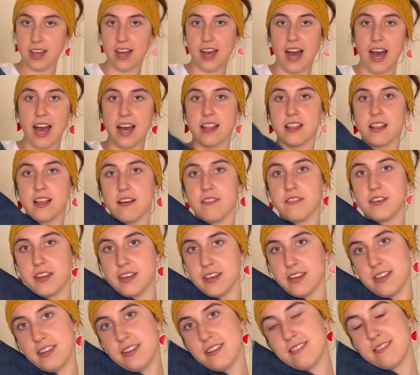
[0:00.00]
I love
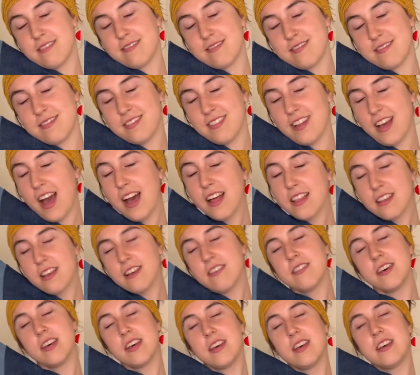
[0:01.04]
it. I love
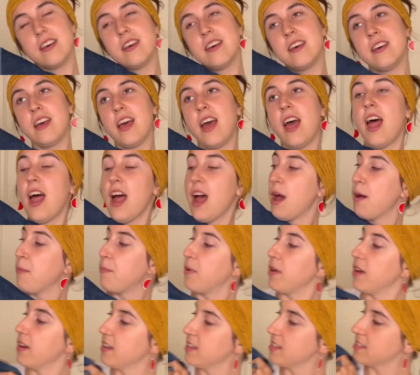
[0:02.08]
it.
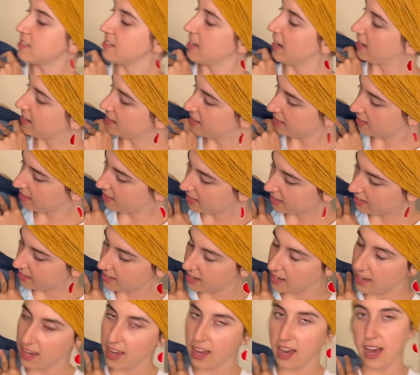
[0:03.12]
But sadly,
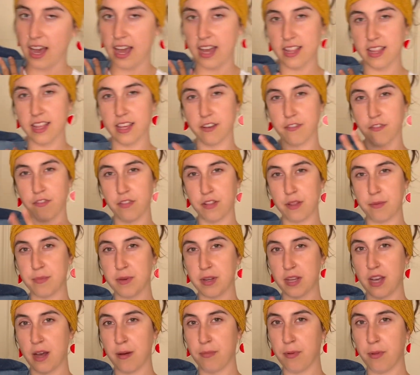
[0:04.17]
I flipped a
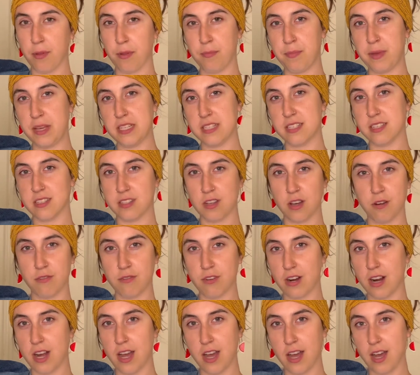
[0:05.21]
couple pieces
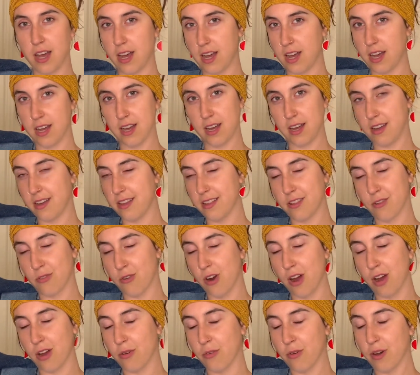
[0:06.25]
over the
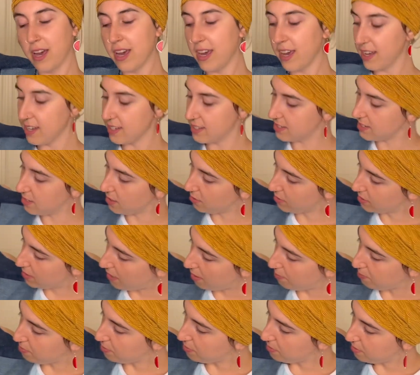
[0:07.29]
wrong way, so a
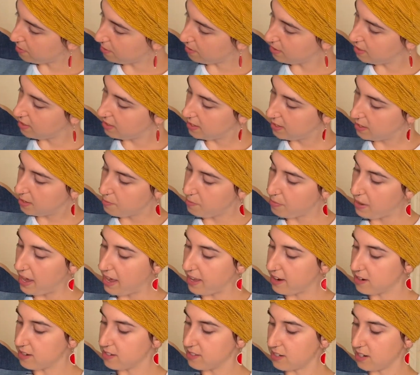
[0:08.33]
couple
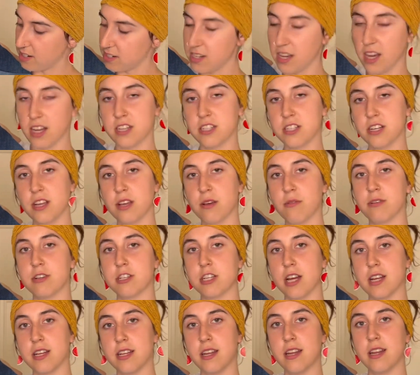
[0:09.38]
patterns are touching, which
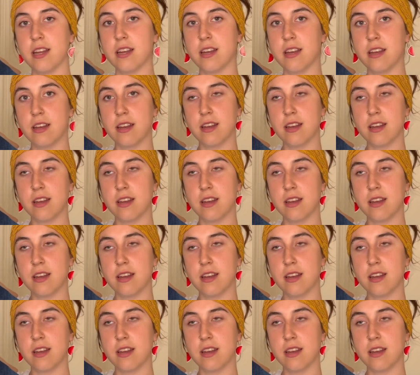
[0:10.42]
I didn't